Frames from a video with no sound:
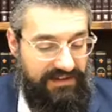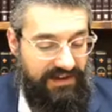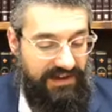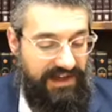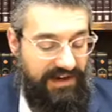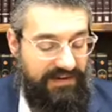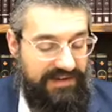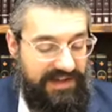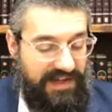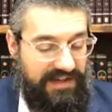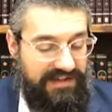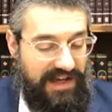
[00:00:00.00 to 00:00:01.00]
Now here it
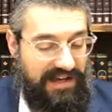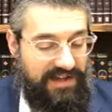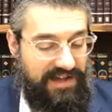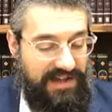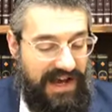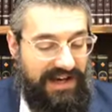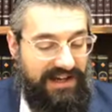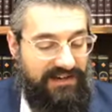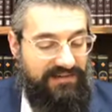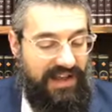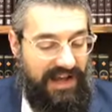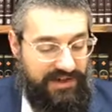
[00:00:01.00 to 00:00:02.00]
says, Asher
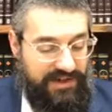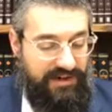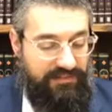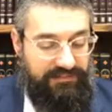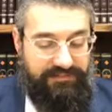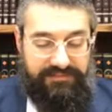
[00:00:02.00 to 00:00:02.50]
Yakriv LaHashem.